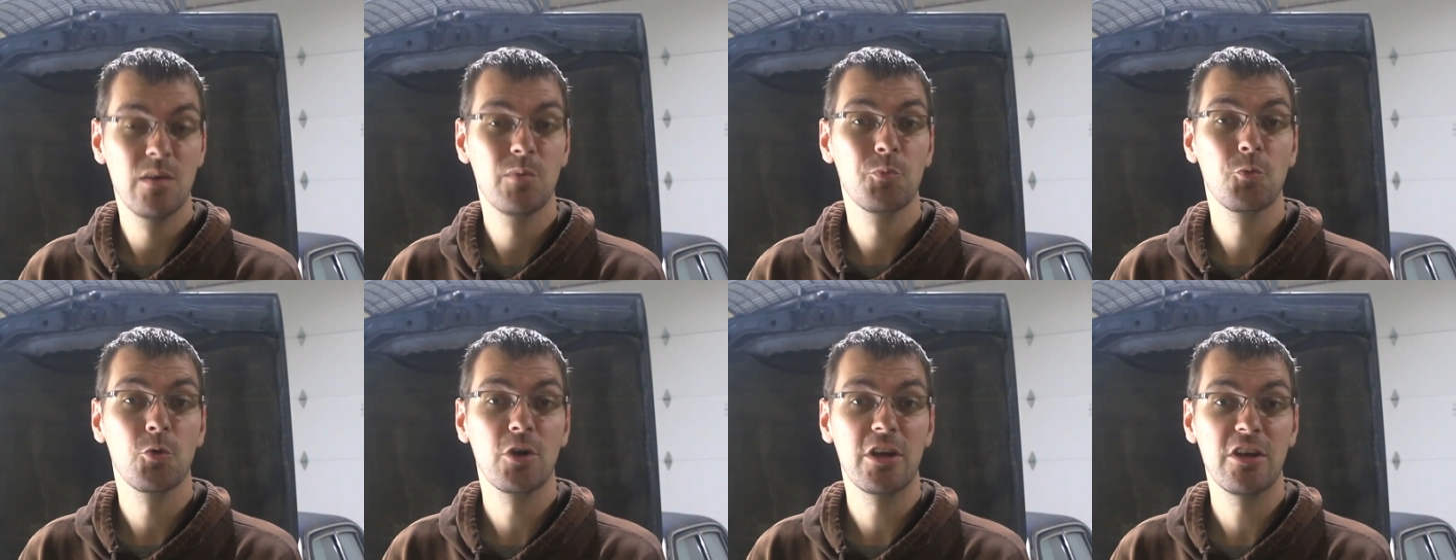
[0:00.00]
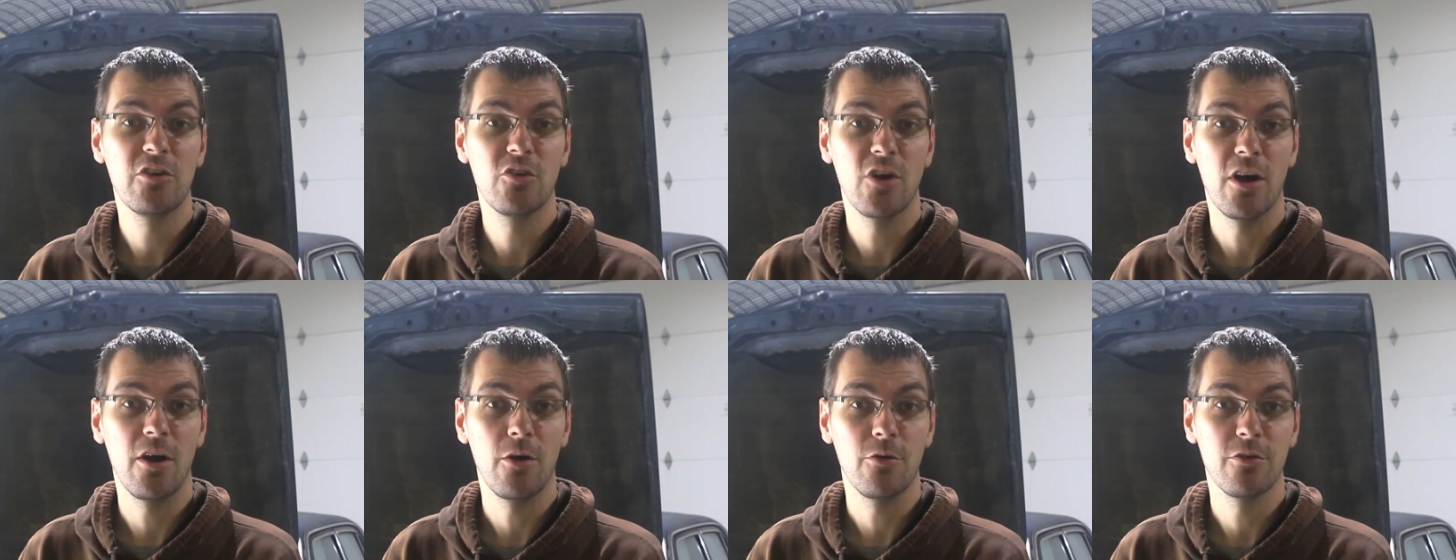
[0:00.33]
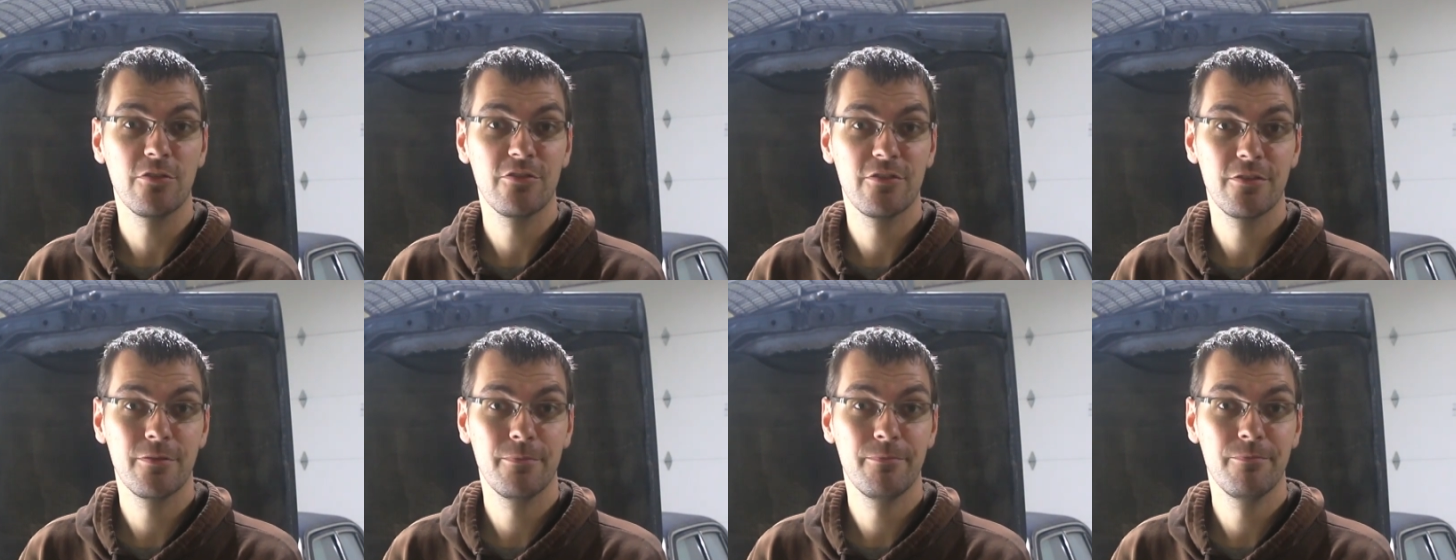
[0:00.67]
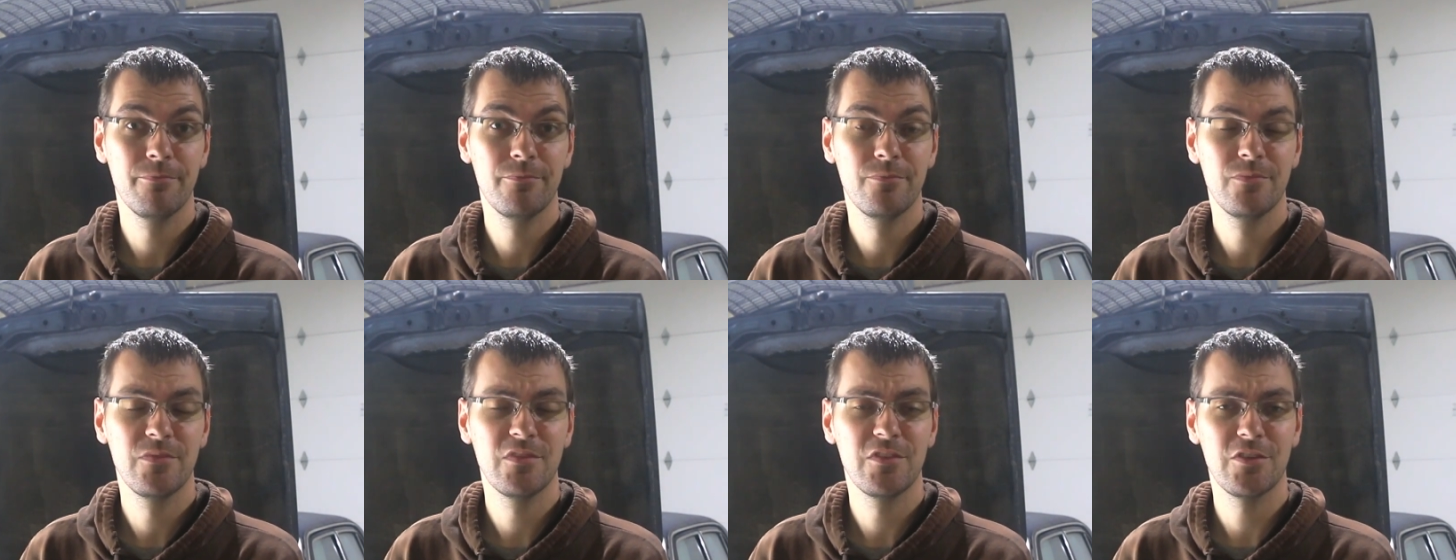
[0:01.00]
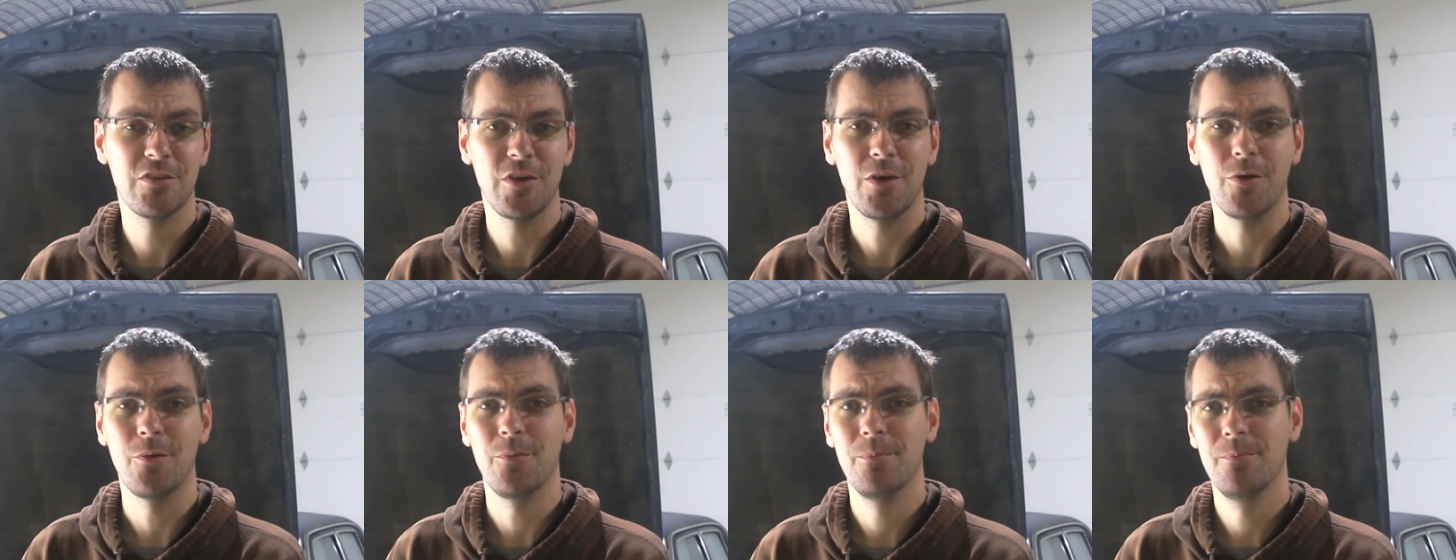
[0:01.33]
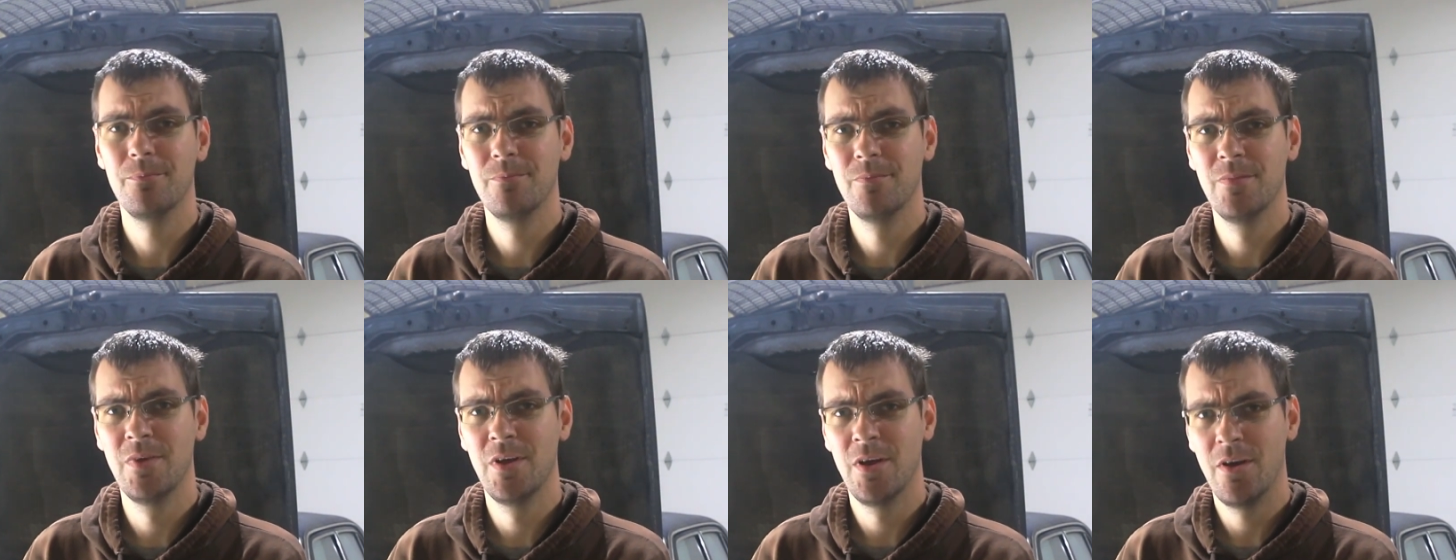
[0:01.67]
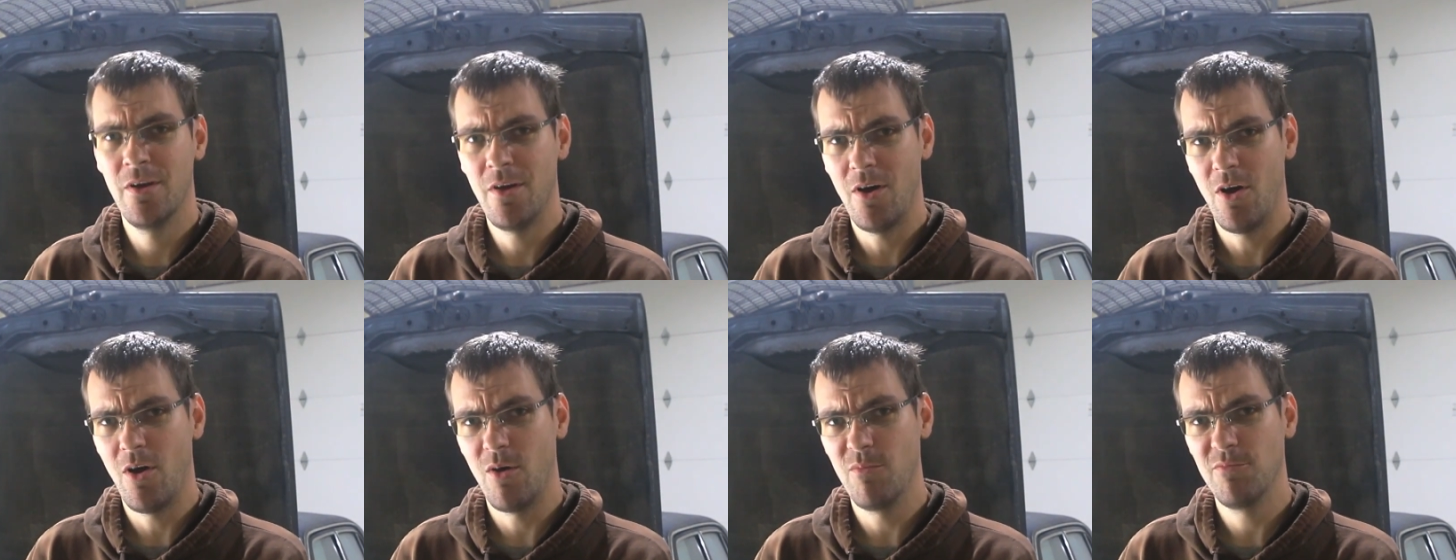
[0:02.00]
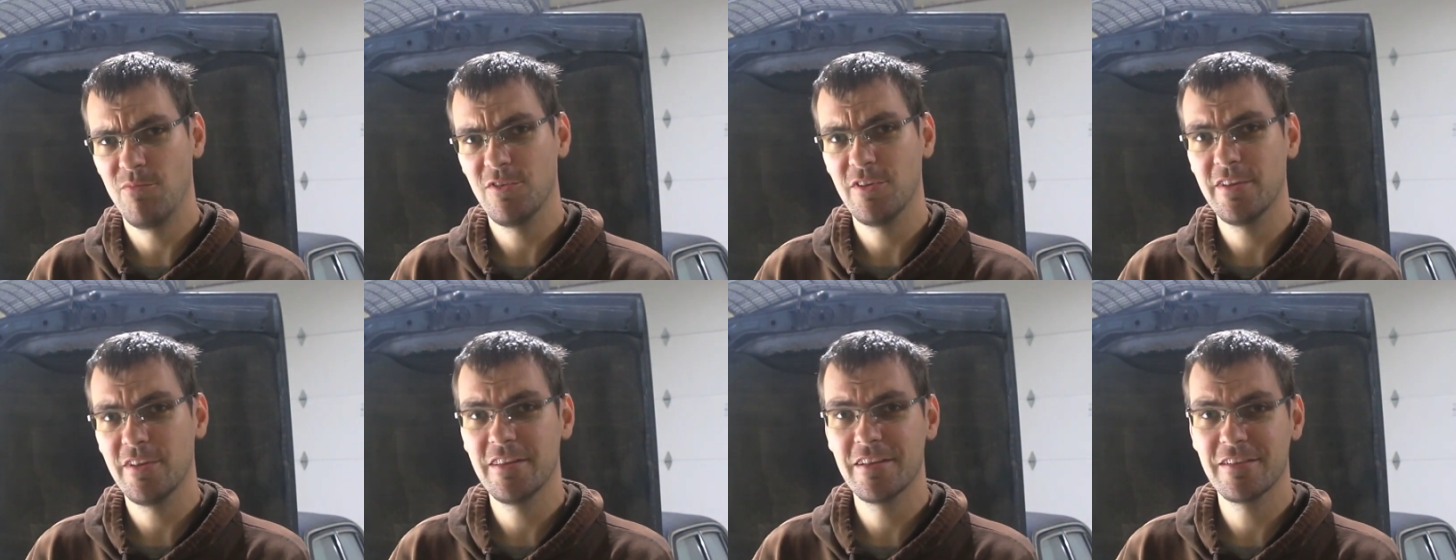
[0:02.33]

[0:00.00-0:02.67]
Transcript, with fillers: pretty gross. So, Hopefully